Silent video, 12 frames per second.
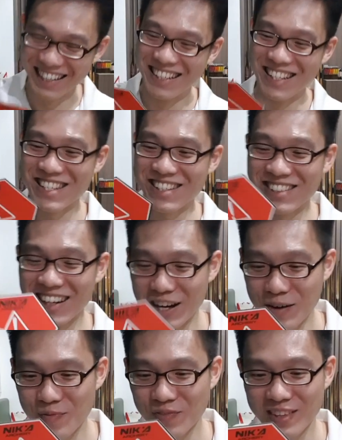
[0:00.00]
So
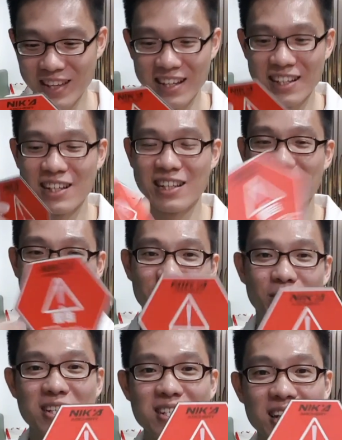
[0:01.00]

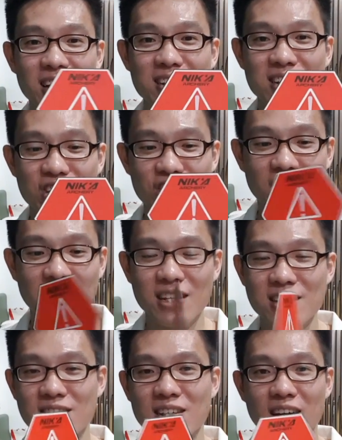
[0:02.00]
one side is in
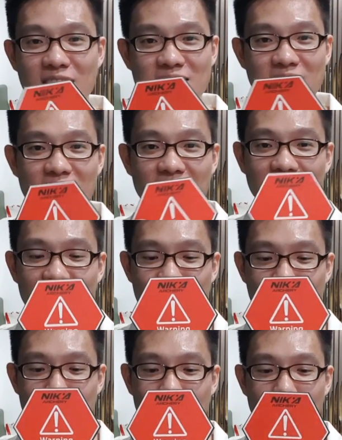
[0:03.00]
Chinese, the other is in
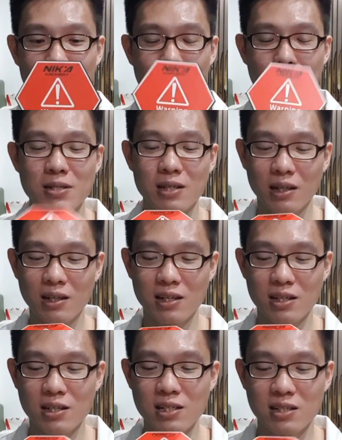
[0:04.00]
English. Basically, these
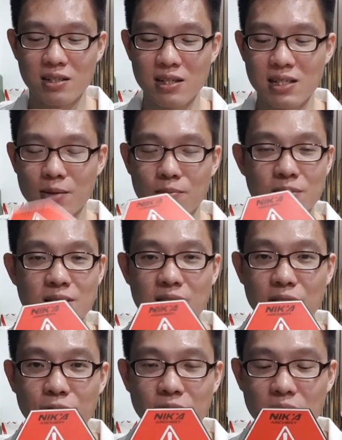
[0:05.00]
are just some
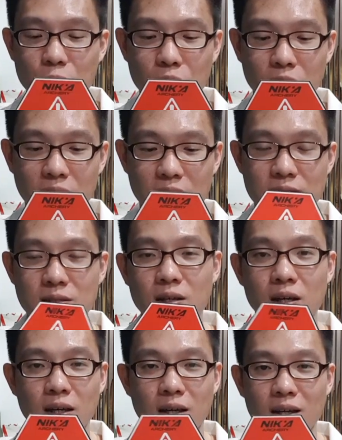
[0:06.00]
safety warnings.
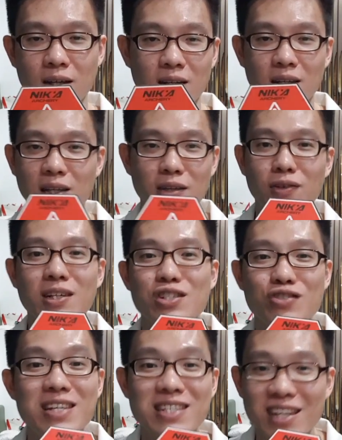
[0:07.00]
Even the
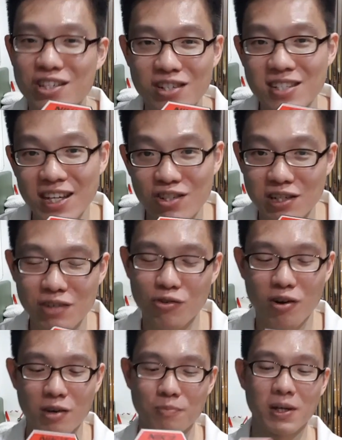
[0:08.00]
translation is actually
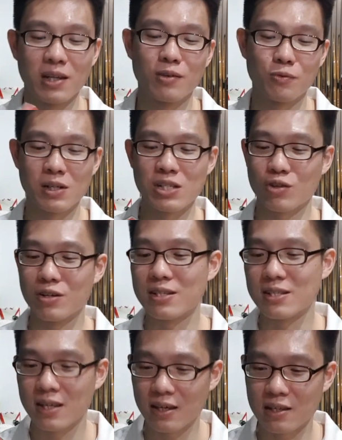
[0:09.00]
wrong, but what it's trying to
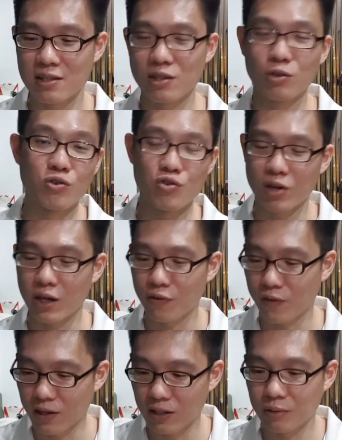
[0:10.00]
say is don't dry
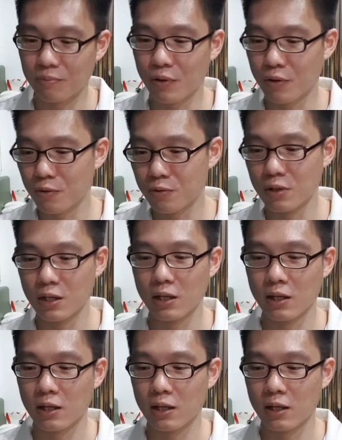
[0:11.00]
fire the bow,